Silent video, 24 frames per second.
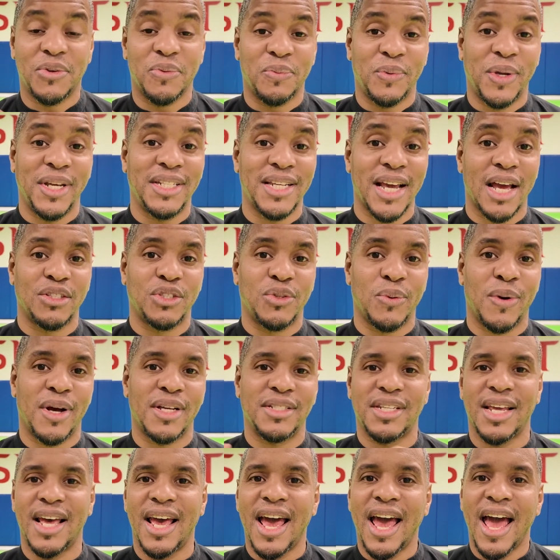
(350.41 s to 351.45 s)
to reach out to
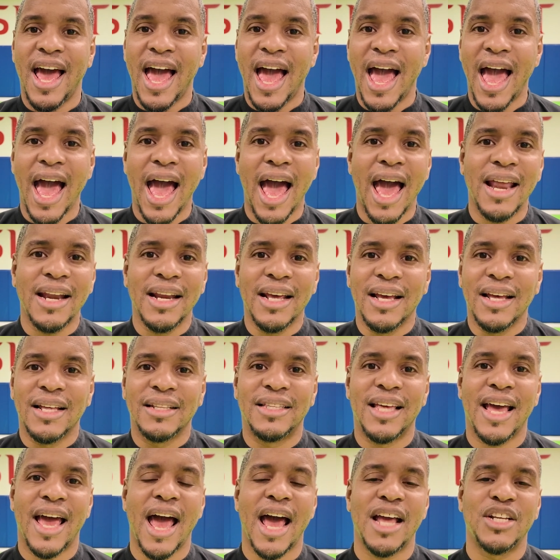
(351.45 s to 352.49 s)
us at
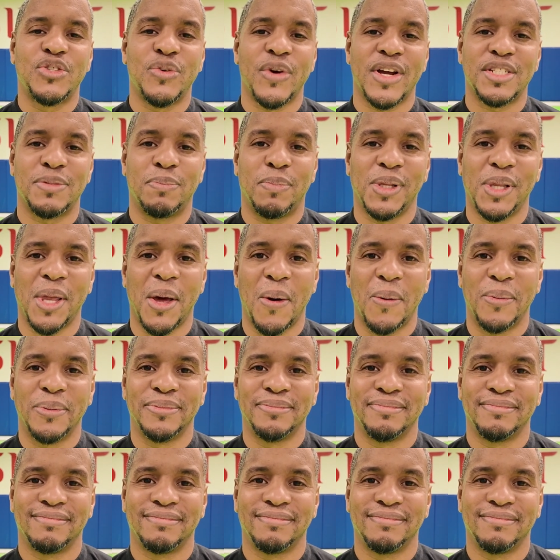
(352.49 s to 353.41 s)
the address below.